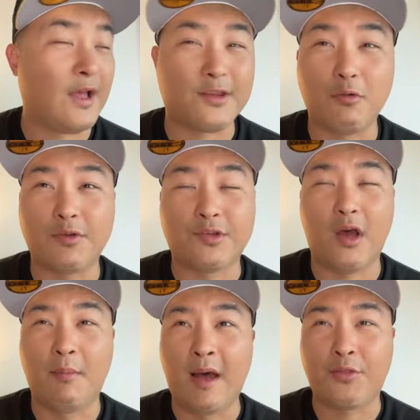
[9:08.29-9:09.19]
I think we
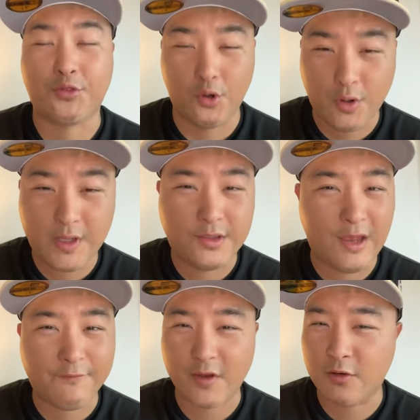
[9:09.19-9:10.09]
saw about 30
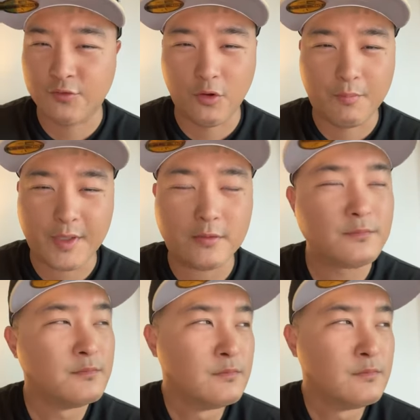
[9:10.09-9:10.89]
deaf ears open,